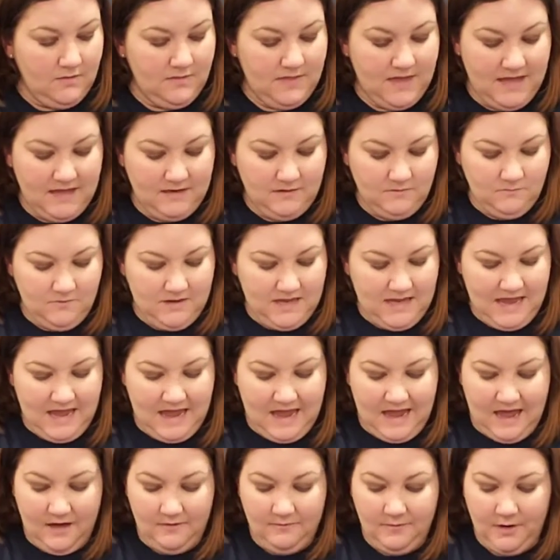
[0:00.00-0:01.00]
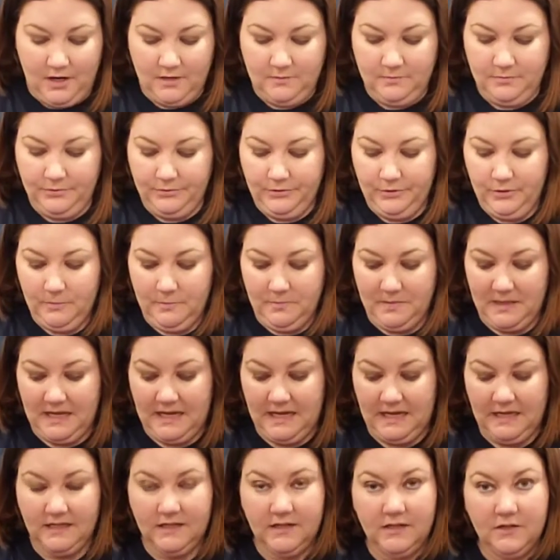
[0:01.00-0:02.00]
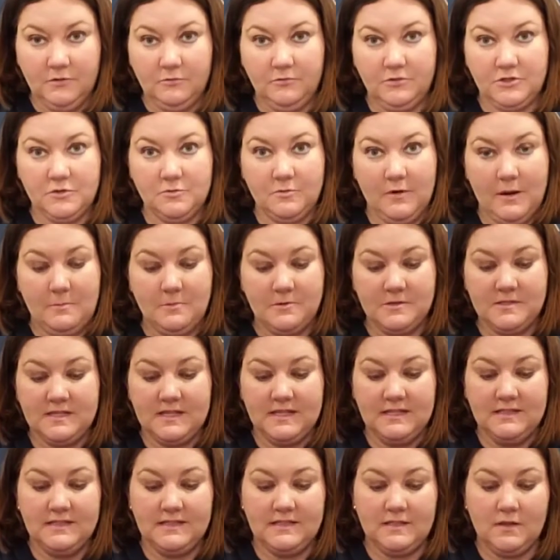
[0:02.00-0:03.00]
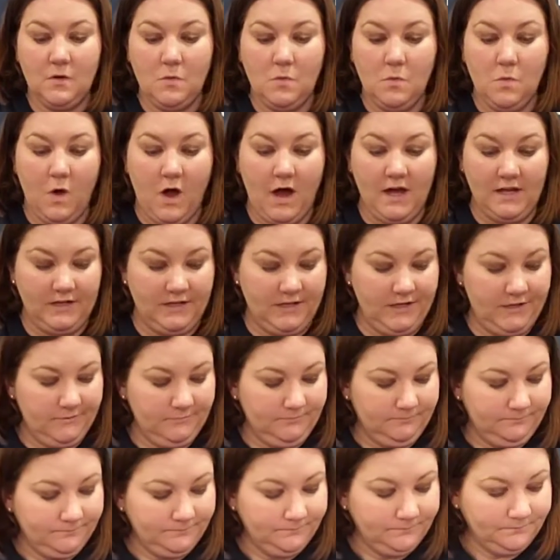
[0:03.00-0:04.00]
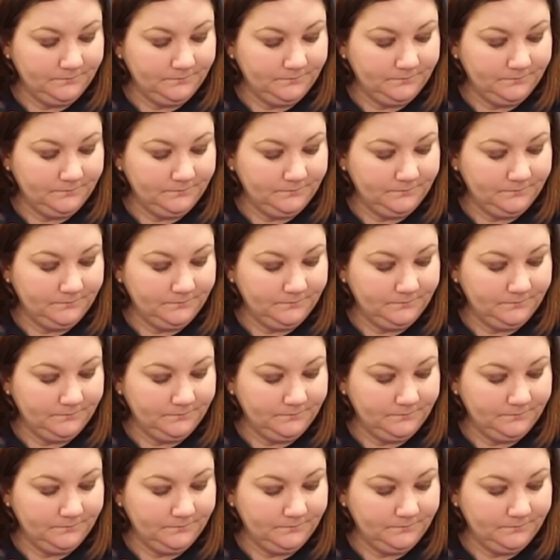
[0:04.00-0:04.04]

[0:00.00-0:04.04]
Then we have our blue bead, which represents water.